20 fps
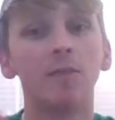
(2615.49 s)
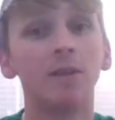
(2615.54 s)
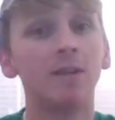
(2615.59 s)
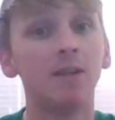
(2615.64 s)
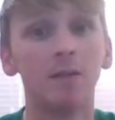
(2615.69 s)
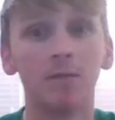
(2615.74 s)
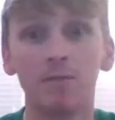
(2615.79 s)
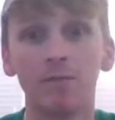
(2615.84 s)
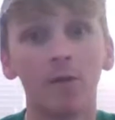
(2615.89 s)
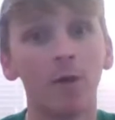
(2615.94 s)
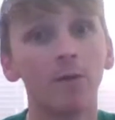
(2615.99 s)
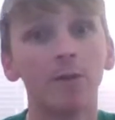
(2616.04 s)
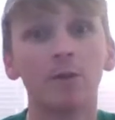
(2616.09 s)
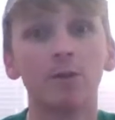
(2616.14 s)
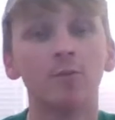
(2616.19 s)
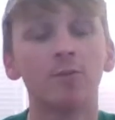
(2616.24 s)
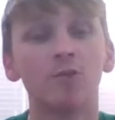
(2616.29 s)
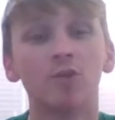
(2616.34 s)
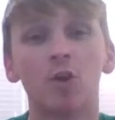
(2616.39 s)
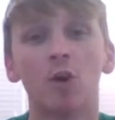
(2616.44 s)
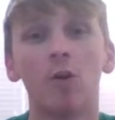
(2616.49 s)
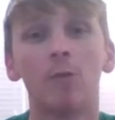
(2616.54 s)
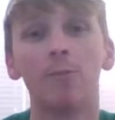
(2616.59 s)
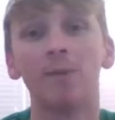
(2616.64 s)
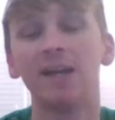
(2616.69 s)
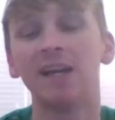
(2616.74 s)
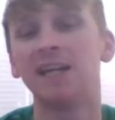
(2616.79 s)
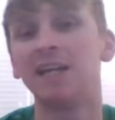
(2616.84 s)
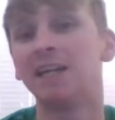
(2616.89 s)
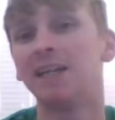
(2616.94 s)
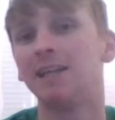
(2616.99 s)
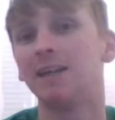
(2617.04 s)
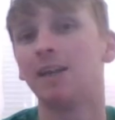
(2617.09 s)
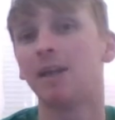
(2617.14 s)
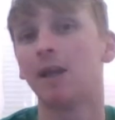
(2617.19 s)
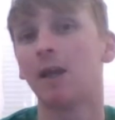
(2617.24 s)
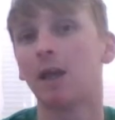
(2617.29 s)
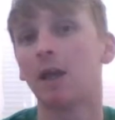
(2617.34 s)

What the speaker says: they did a very good job in